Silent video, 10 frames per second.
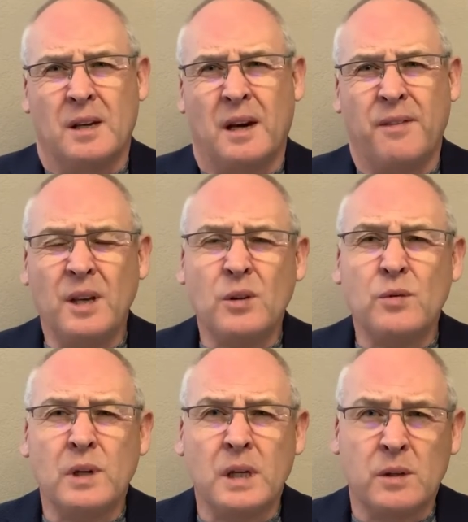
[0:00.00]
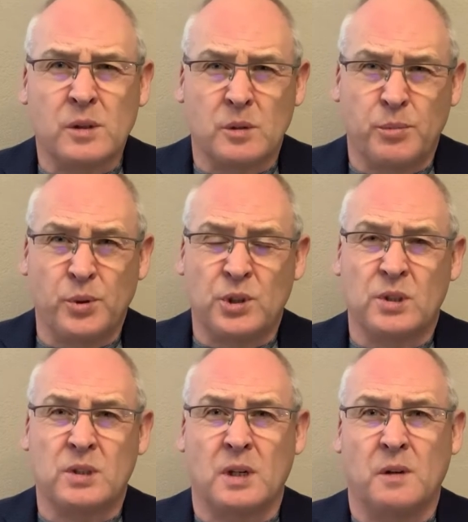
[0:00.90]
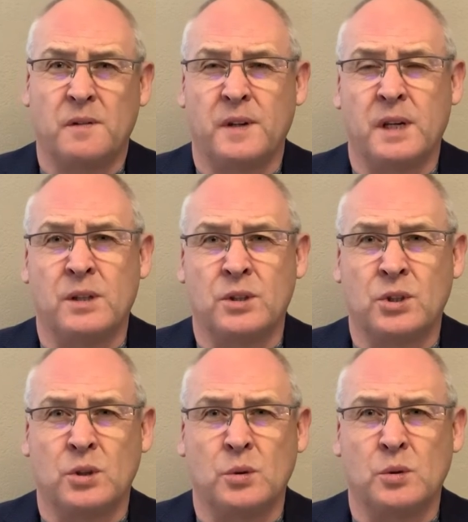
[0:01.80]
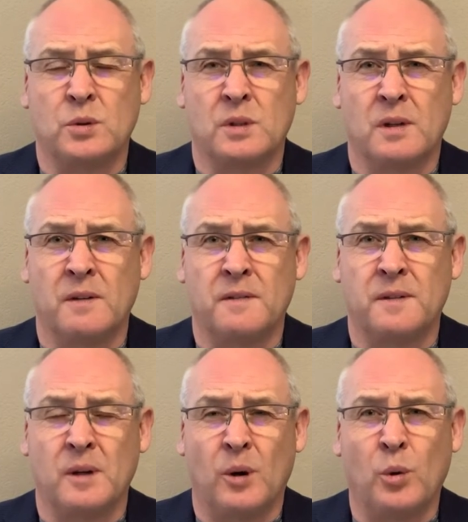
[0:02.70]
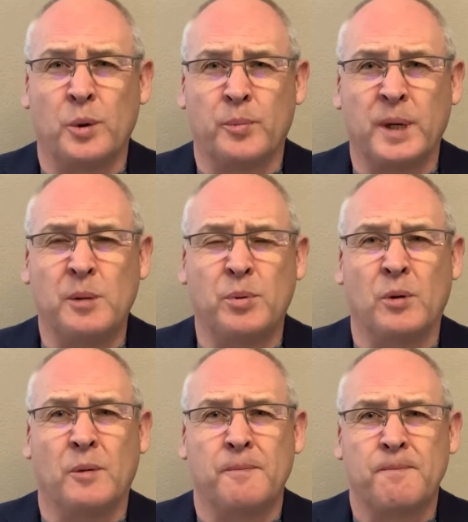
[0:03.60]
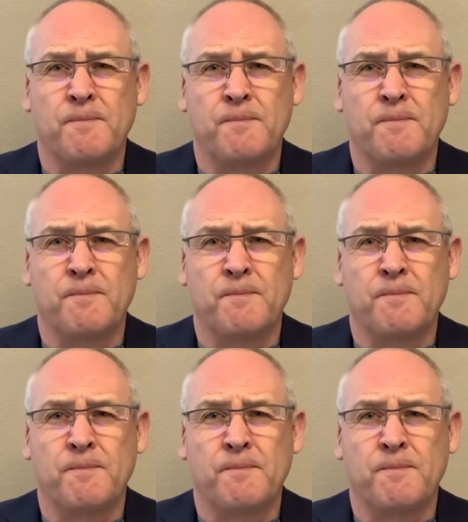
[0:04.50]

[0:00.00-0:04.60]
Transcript: I think you really got to put yourself in the shoes of older people.